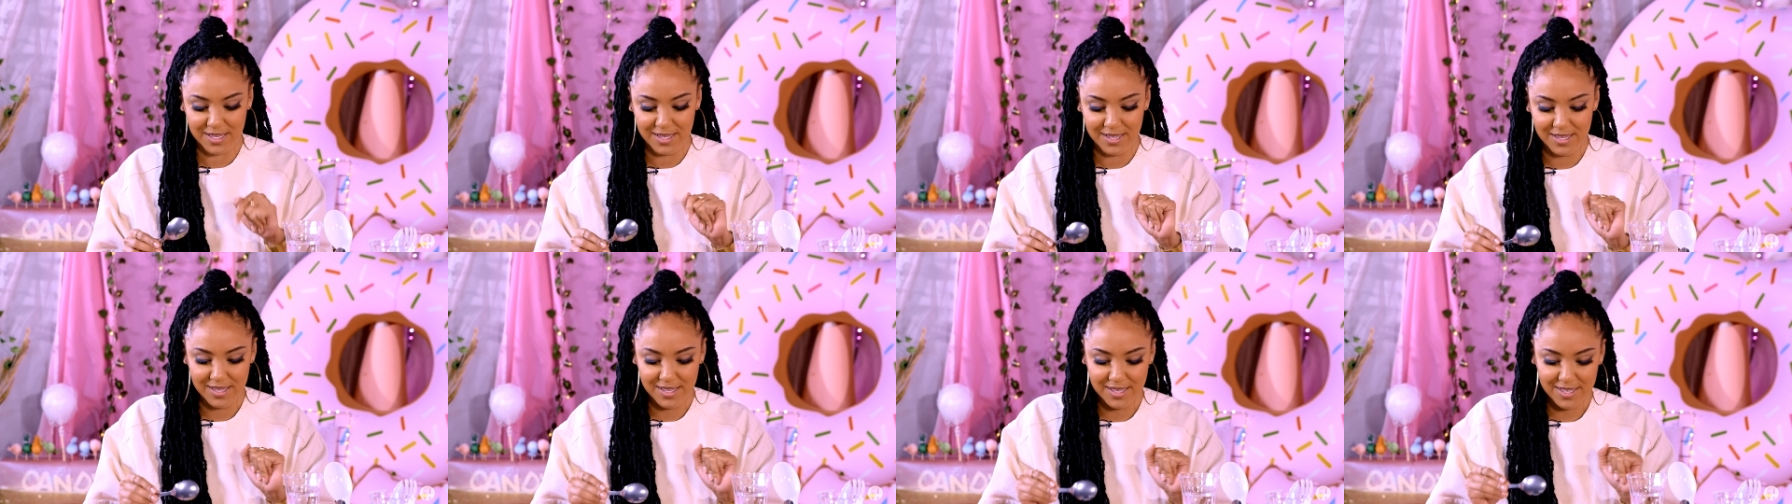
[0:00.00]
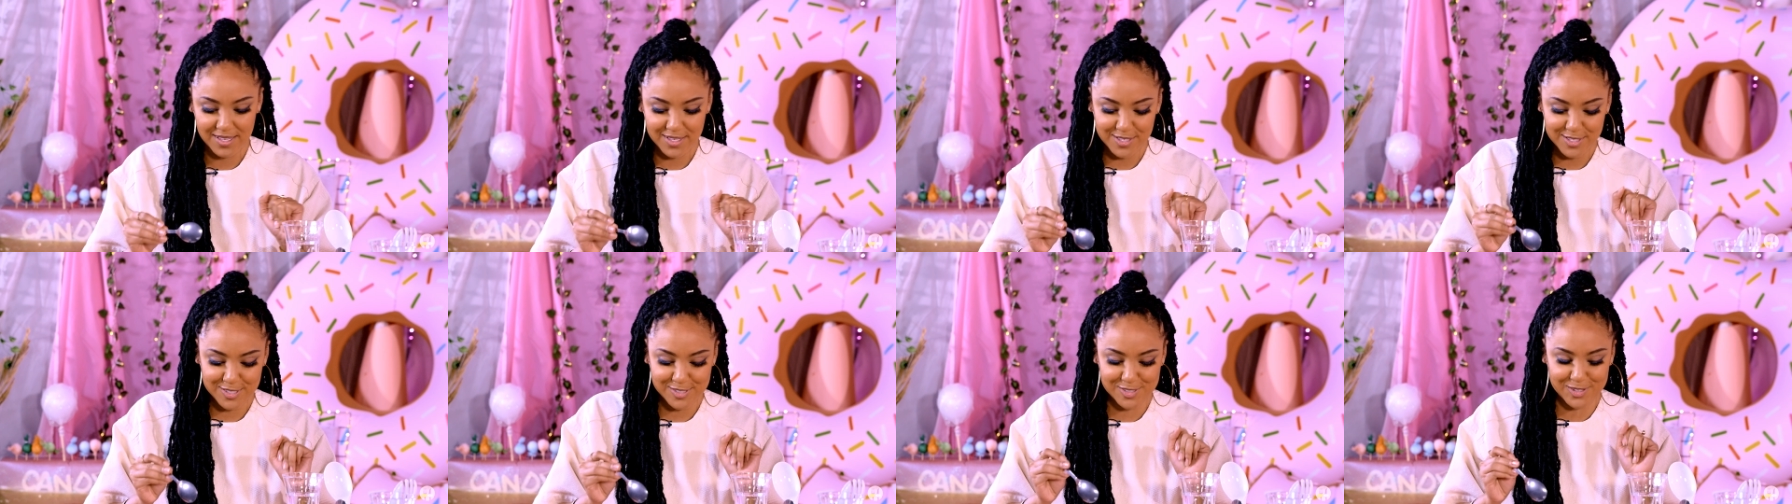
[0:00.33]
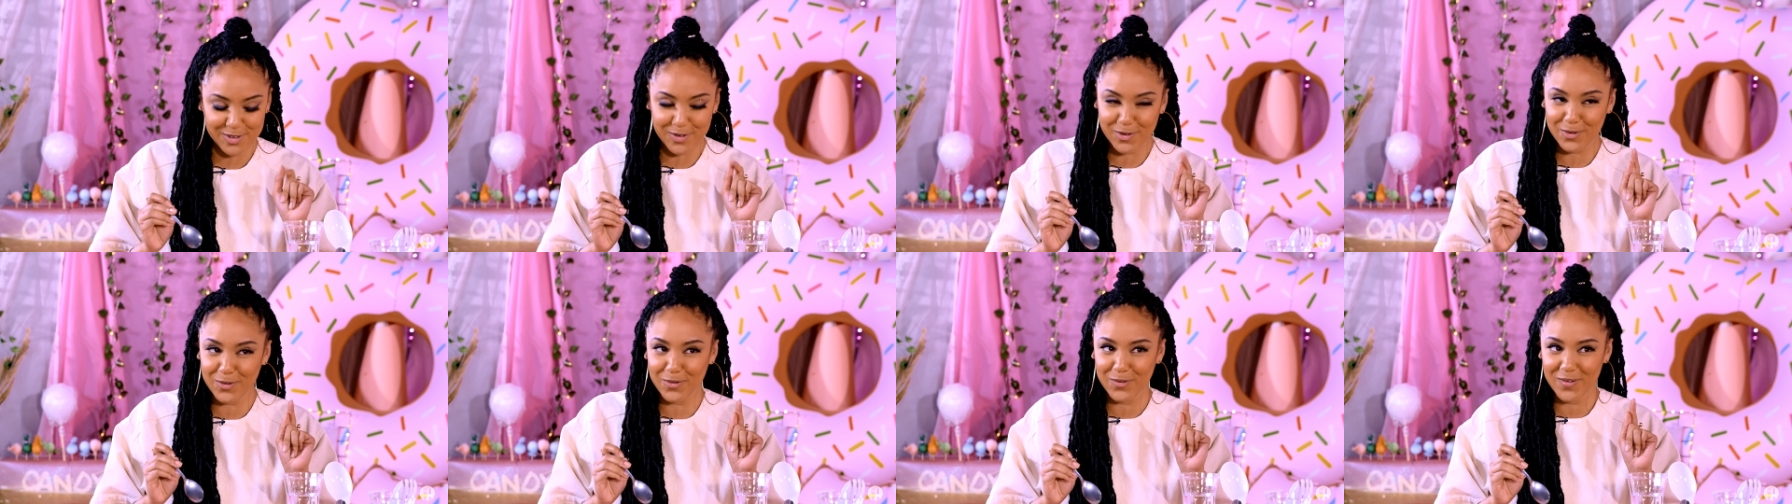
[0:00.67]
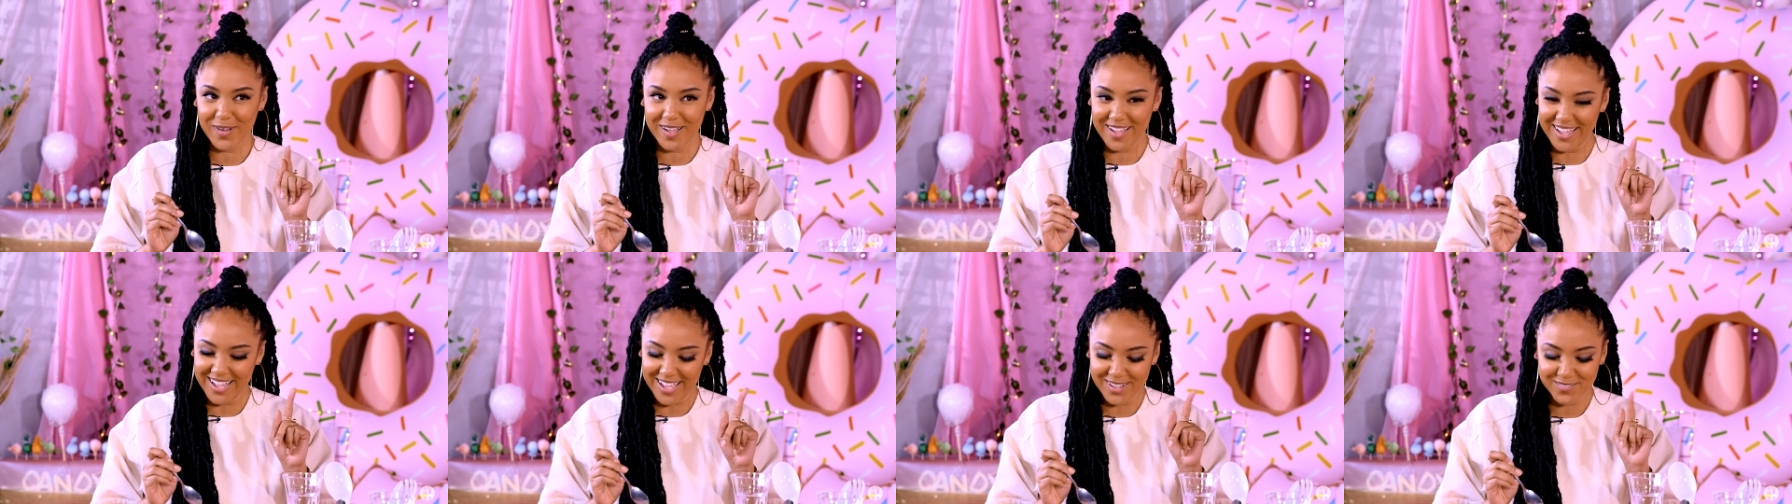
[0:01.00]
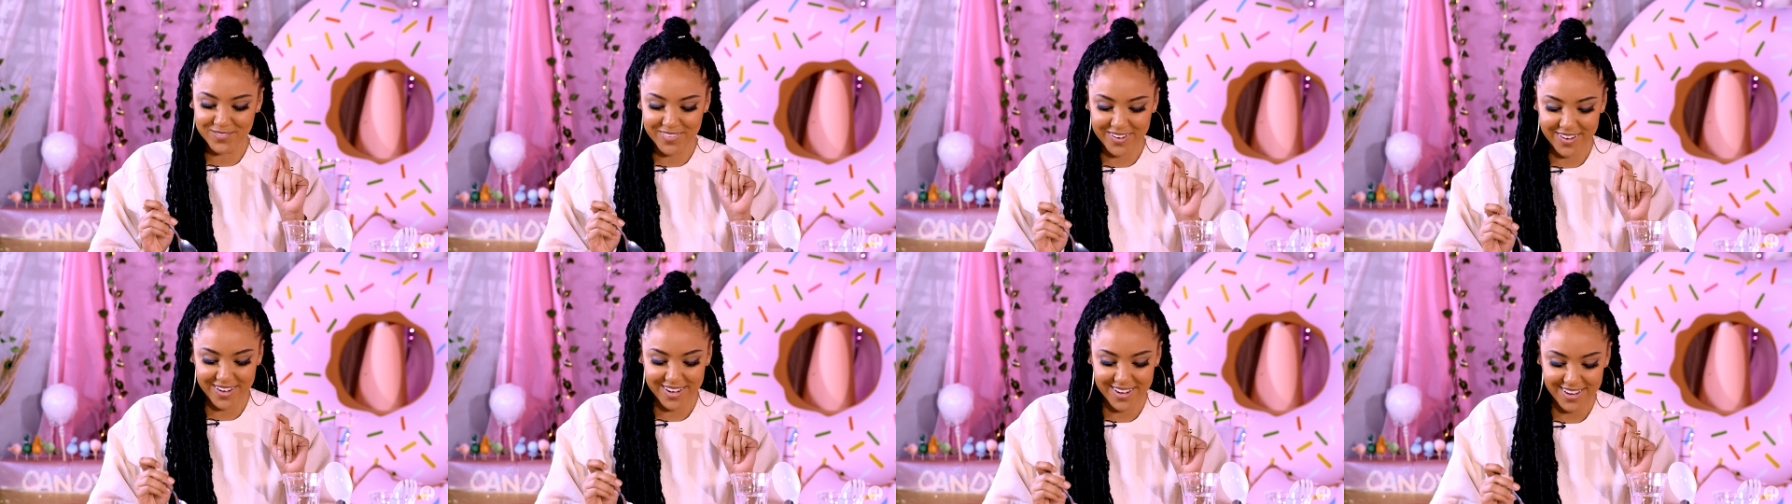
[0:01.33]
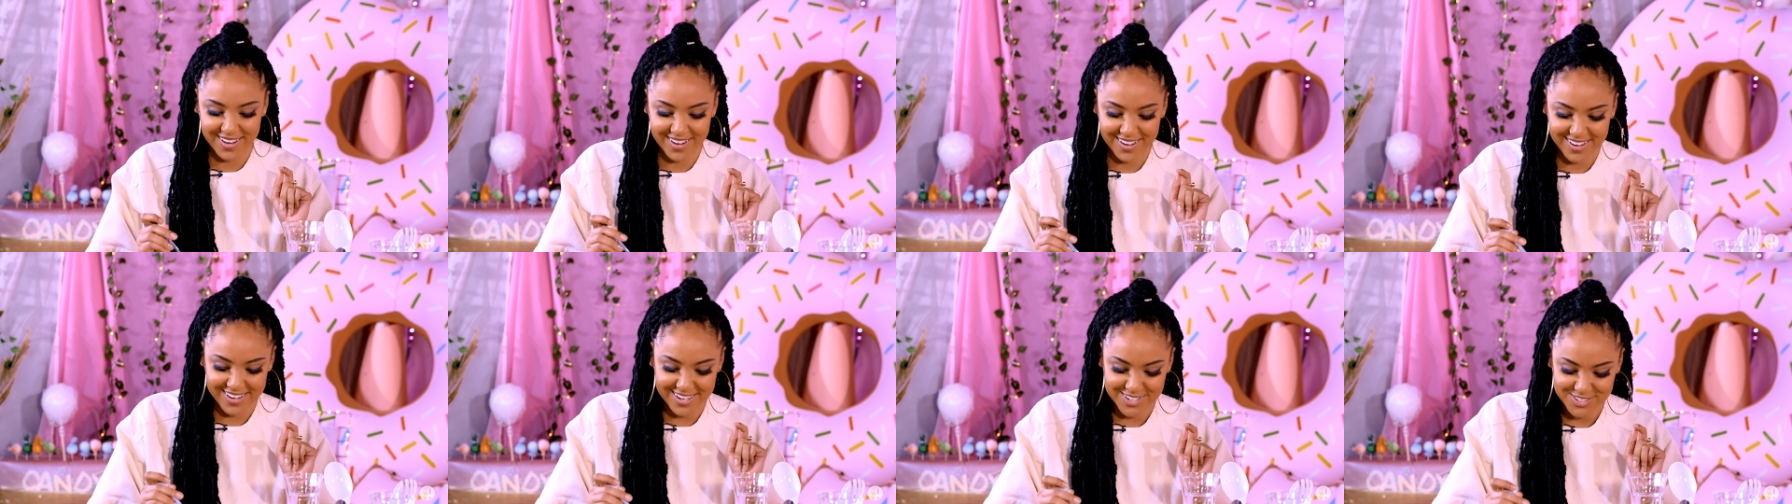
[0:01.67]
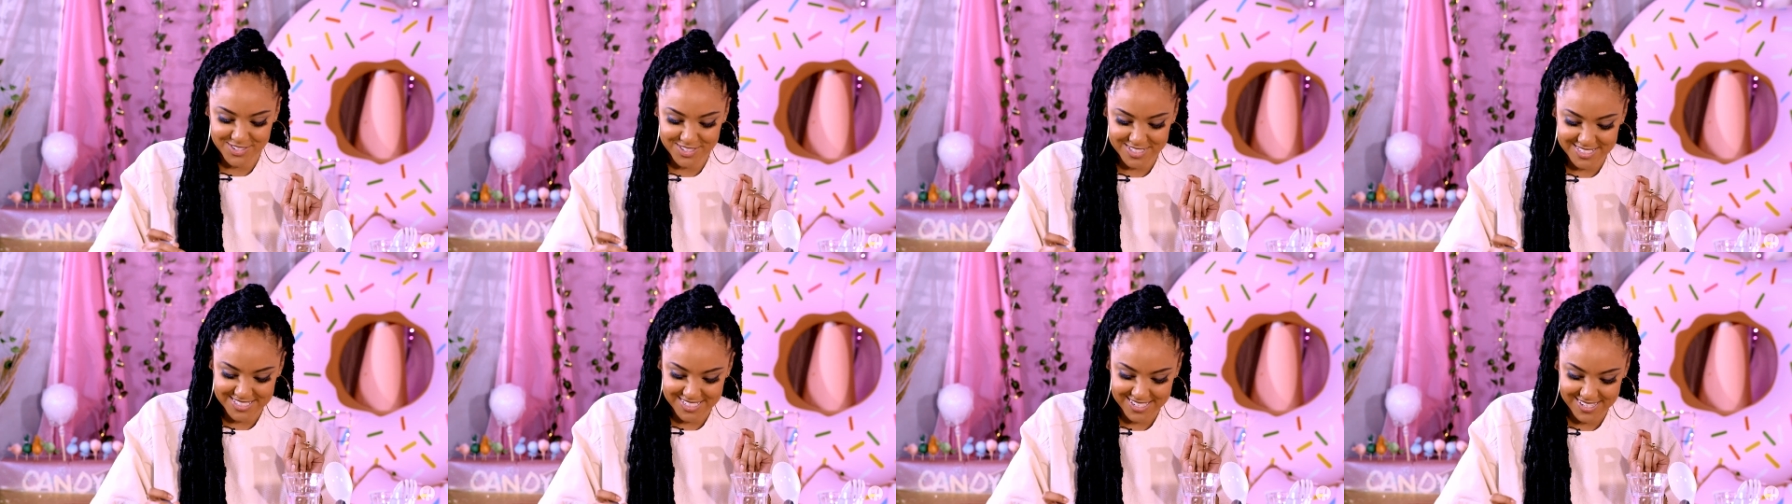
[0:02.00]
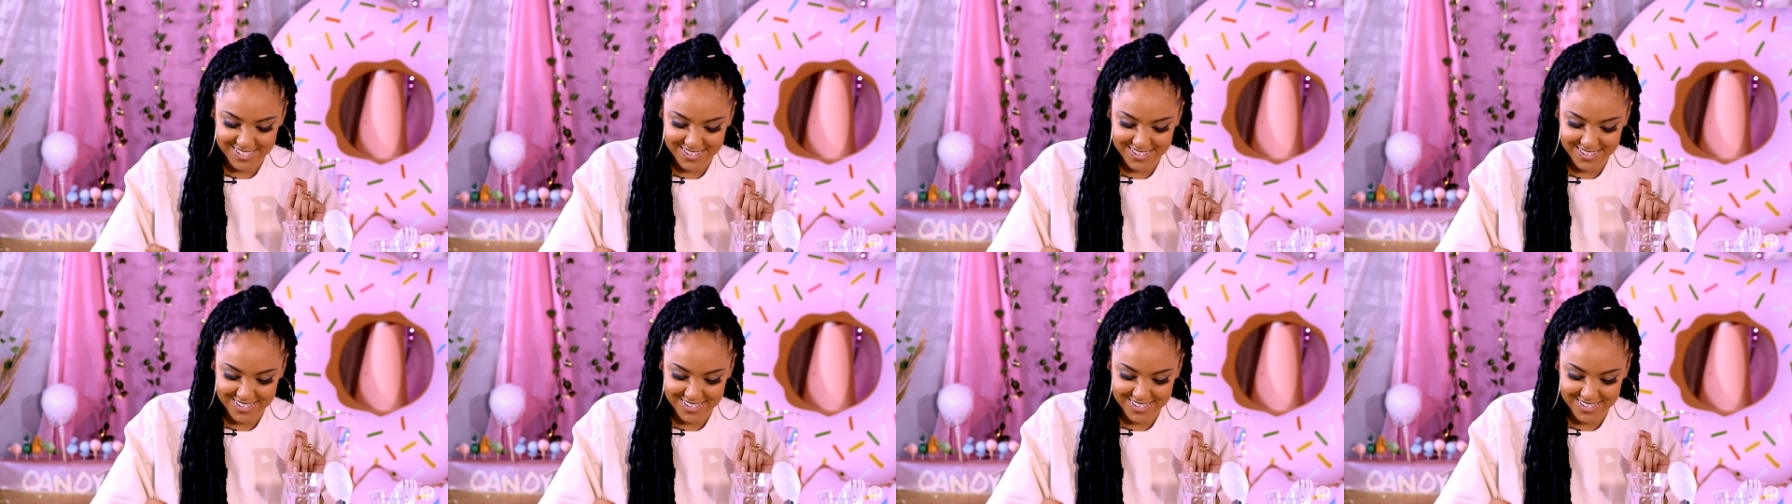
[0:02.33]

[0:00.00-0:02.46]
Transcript: Mm. So I'm very interested.